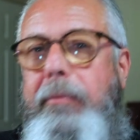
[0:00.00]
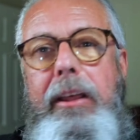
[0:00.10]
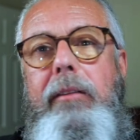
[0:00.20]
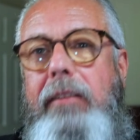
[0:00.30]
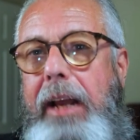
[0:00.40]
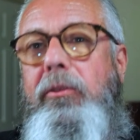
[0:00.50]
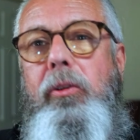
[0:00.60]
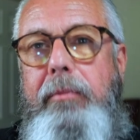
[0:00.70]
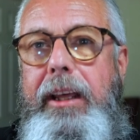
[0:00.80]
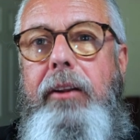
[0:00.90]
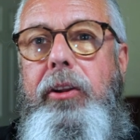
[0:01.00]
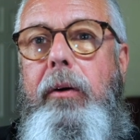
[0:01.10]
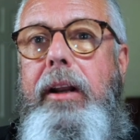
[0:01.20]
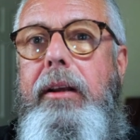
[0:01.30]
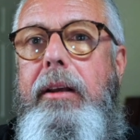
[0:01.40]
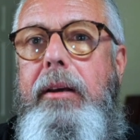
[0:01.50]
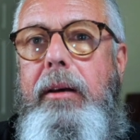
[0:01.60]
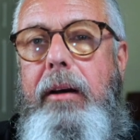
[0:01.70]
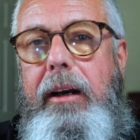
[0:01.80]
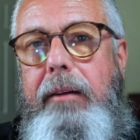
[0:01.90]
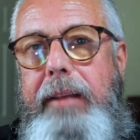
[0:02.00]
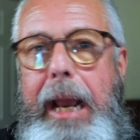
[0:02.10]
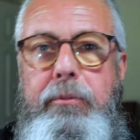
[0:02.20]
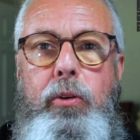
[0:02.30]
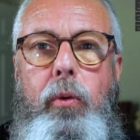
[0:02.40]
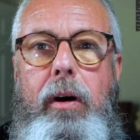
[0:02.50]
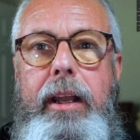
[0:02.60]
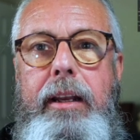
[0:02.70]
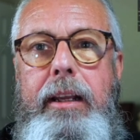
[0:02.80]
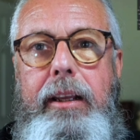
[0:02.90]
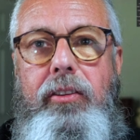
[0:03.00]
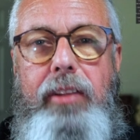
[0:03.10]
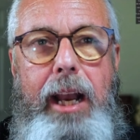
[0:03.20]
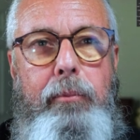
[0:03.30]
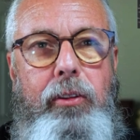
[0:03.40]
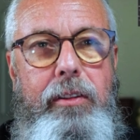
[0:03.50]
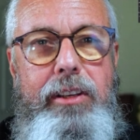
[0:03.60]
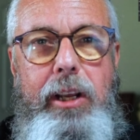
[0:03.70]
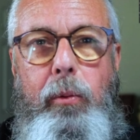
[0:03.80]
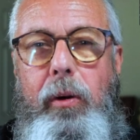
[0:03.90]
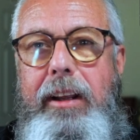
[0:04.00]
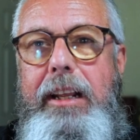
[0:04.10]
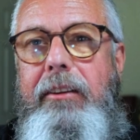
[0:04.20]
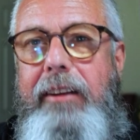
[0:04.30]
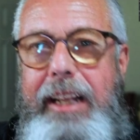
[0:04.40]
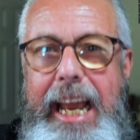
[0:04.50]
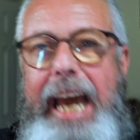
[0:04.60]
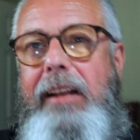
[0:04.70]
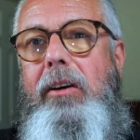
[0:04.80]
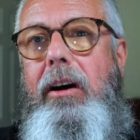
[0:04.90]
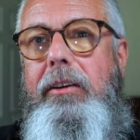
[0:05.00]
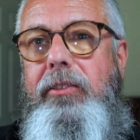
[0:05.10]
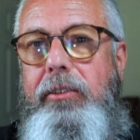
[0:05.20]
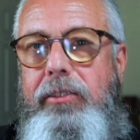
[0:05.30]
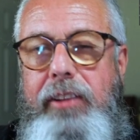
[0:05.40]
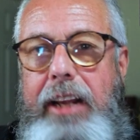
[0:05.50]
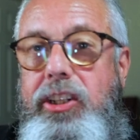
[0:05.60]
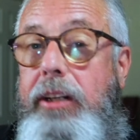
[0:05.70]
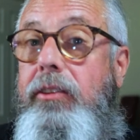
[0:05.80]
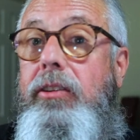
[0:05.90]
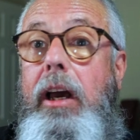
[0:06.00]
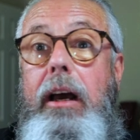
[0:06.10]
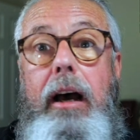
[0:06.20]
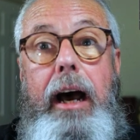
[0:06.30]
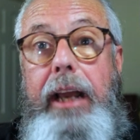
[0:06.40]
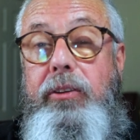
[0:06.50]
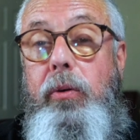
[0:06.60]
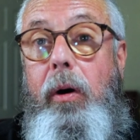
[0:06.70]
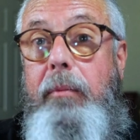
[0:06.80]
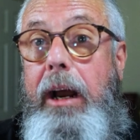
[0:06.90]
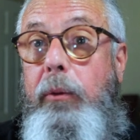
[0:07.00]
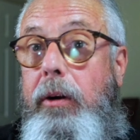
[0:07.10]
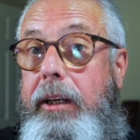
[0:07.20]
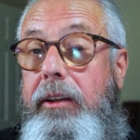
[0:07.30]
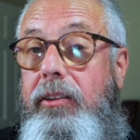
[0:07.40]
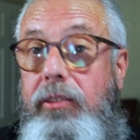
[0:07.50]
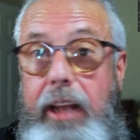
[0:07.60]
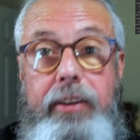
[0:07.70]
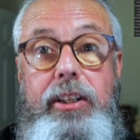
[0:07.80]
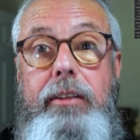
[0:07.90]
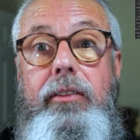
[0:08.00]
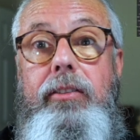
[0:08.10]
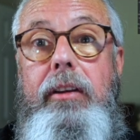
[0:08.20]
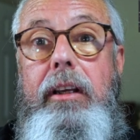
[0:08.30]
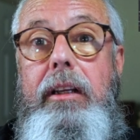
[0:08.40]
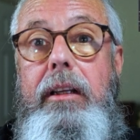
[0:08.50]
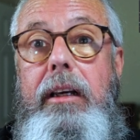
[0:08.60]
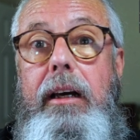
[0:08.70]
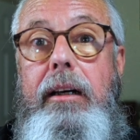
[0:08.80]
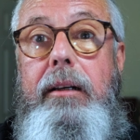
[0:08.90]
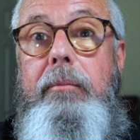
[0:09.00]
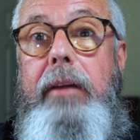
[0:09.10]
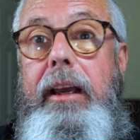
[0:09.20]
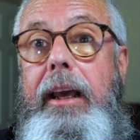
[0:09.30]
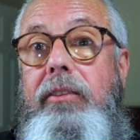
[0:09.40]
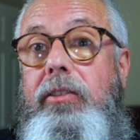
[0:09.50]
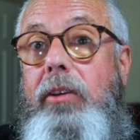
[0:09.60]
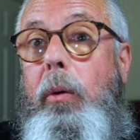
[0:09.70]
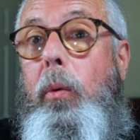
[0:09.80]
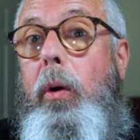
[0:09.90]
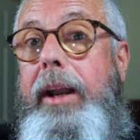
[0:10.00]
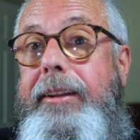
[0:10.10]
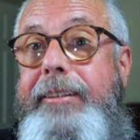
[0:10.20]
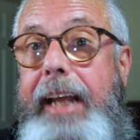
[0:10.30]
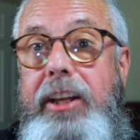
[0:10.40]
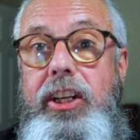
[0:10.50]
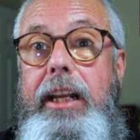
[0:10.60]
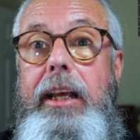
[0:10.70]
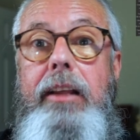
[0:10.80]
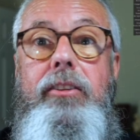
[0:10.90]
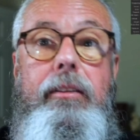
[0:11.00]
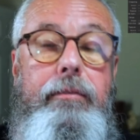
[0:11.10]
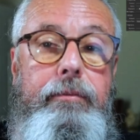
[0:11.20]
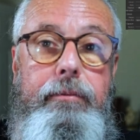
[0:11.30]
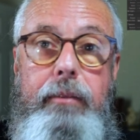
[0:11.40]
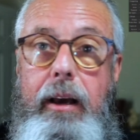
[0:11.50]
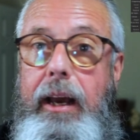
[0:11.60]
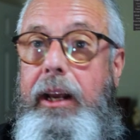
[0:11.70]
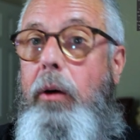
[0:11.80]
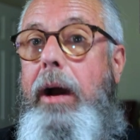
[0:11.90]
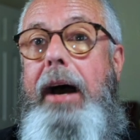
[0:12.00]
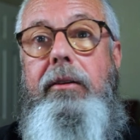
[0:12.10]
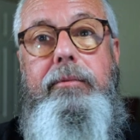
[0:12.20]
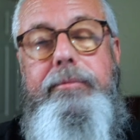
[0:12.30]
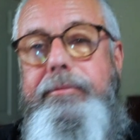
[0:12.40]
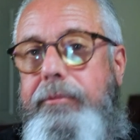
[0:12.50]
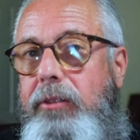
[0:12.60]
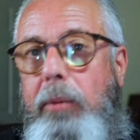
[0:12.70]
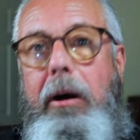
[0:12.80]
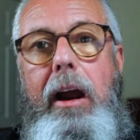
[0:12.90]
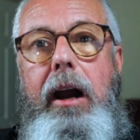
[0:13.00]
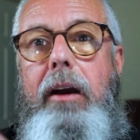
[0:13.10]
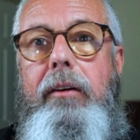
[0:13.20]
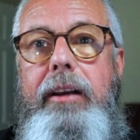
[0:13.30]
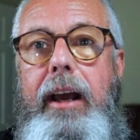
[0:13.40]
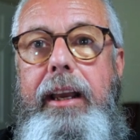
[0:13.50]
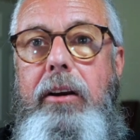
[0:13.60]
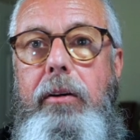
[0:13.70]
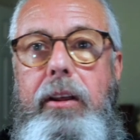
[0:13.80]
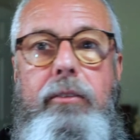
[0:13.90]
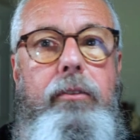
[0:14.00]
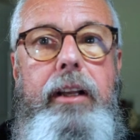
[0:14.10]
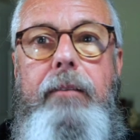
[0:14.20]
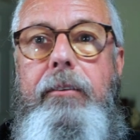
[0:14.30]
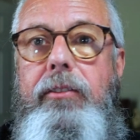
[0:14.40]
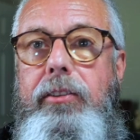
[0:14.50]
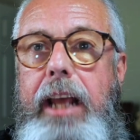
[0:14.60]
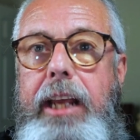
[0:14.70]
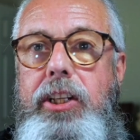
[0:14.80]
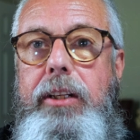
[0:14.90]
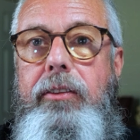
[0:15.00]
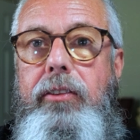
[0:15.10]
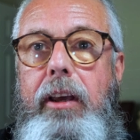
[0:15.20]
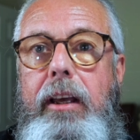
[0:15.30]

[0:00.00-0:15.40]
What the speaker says: thing, Lightroom, they'll do it. Capture One is set up so that you can work either in catalogs or sessions. I do all my work in sessions. And so what a session is, if I go out tomorrow and I go to 3 different stations,